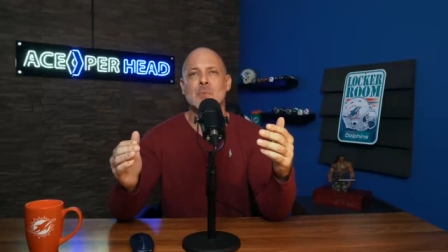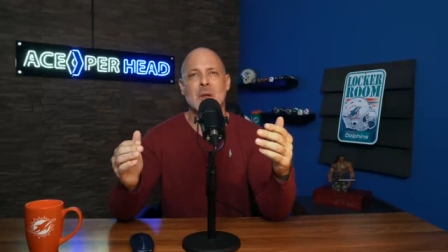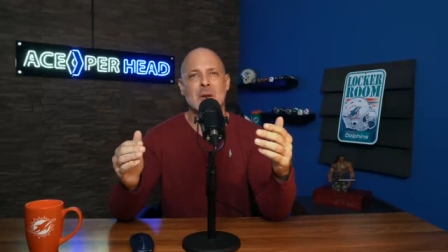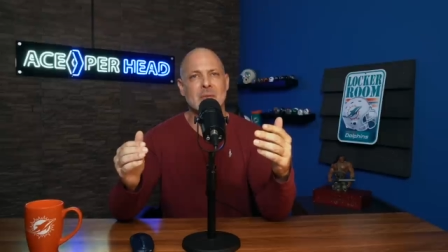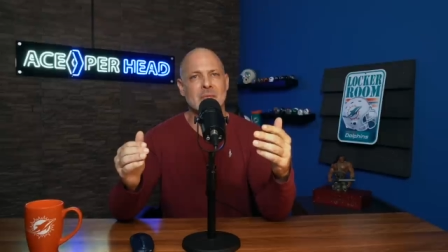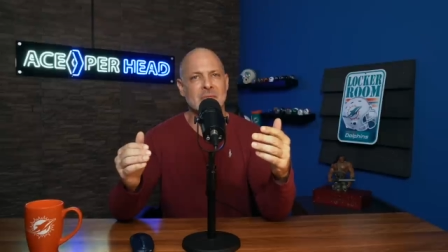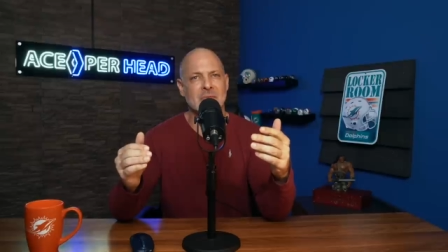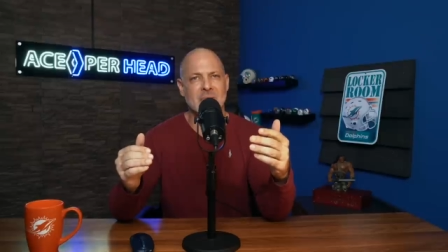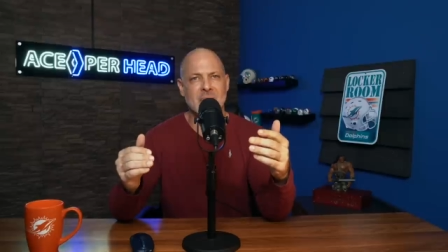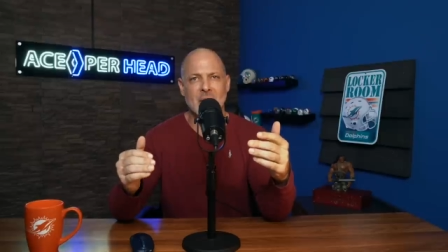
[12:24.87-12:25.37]
We had
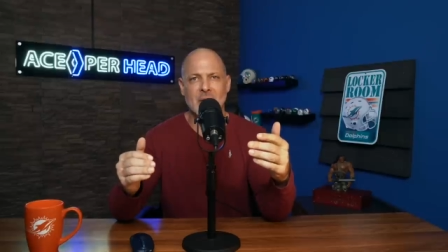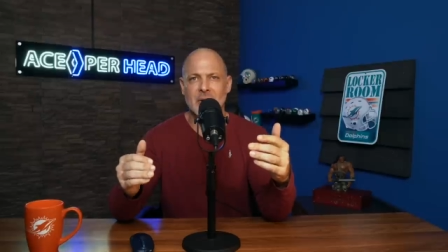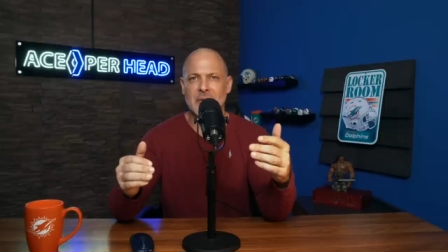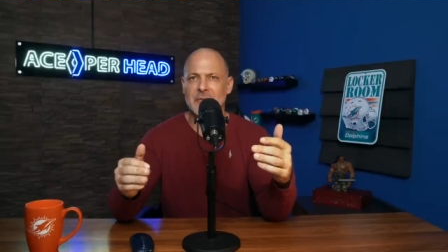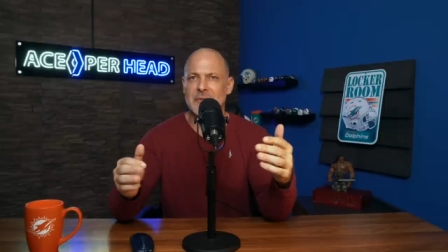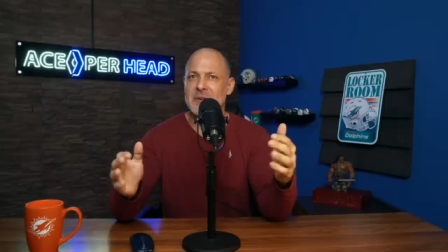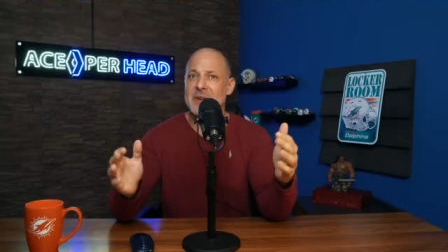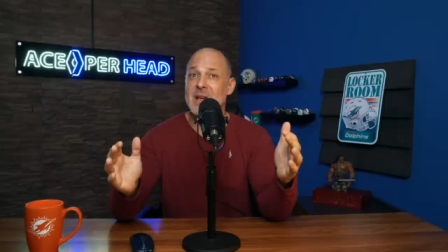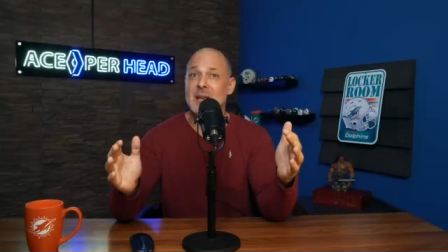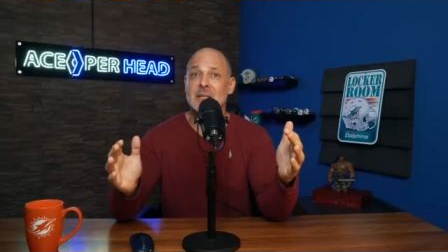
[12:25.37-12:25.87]
a very
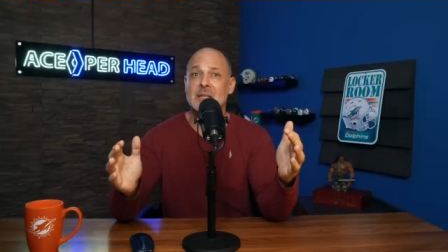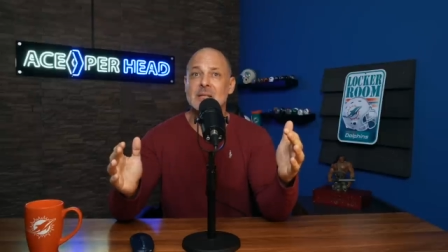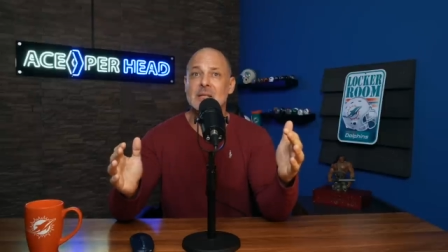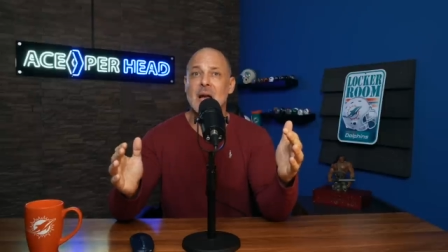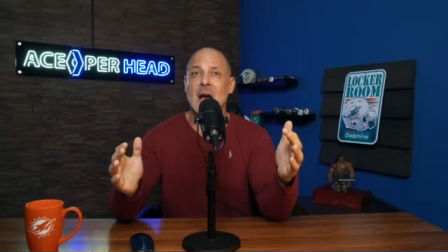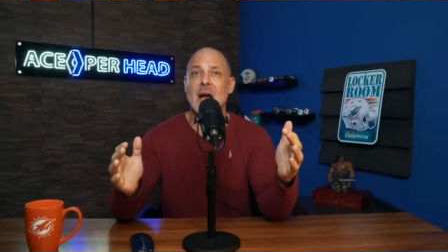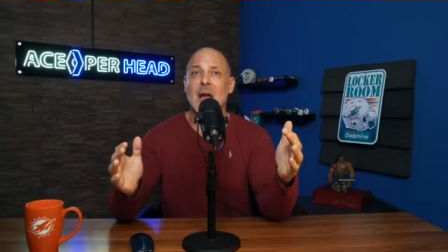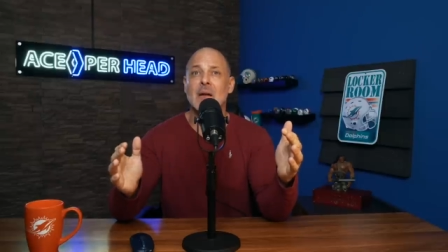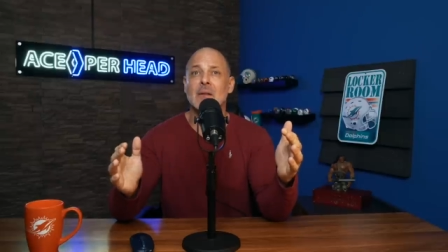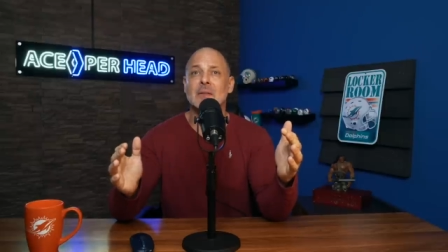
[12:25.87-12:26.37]
finesse
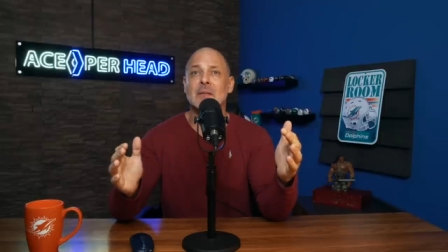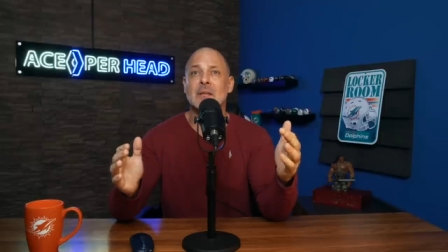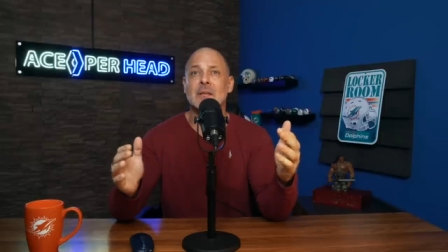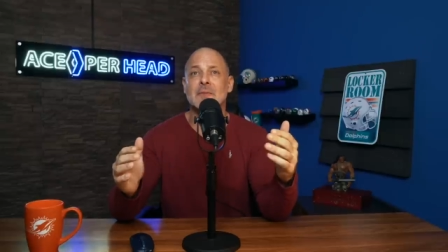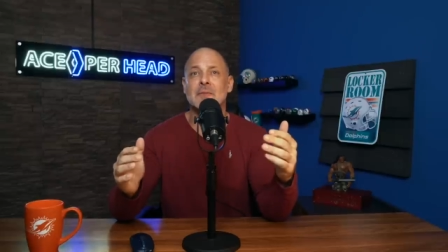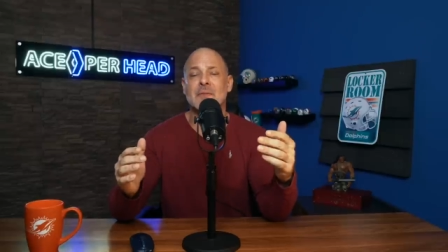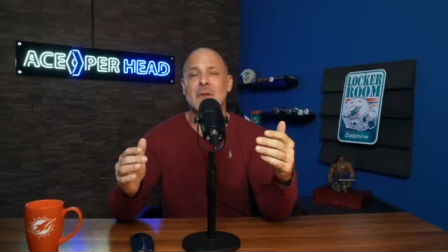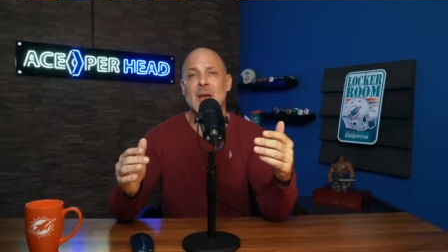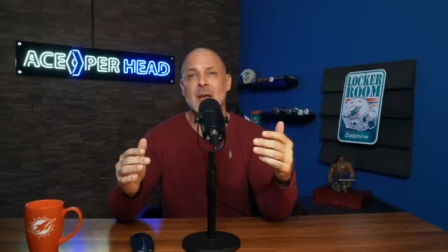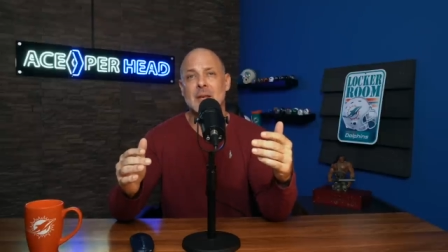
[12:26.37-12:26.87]
style
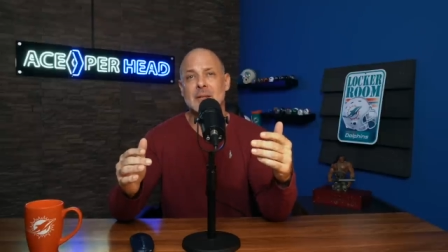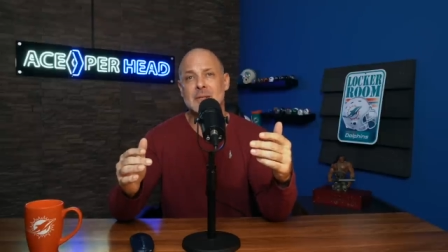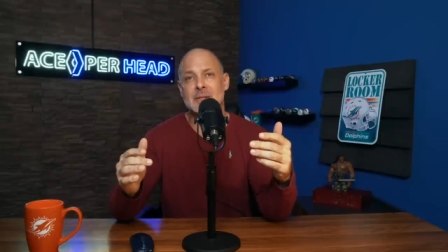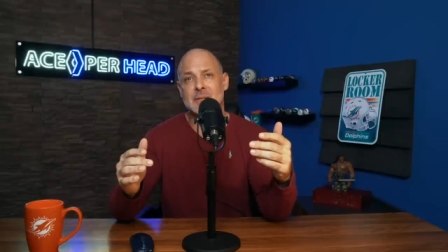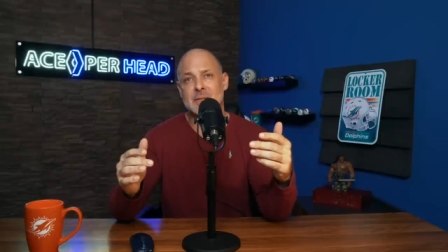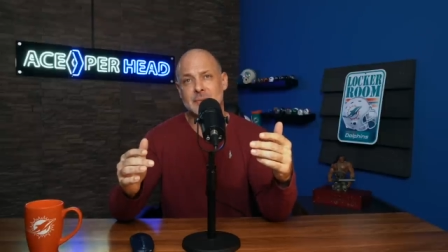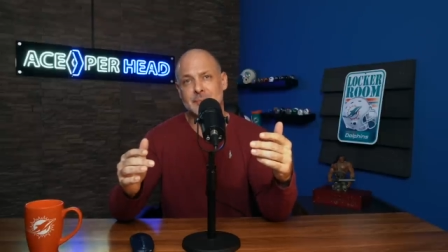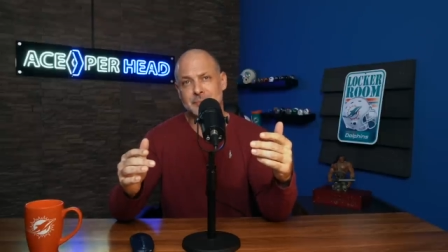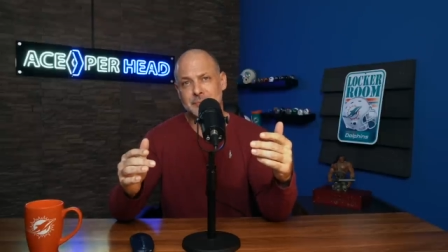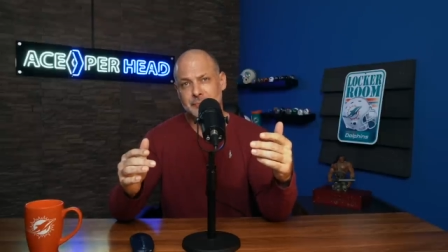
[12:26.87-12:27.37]

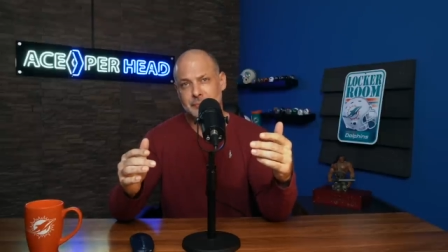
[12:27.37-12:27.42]
defense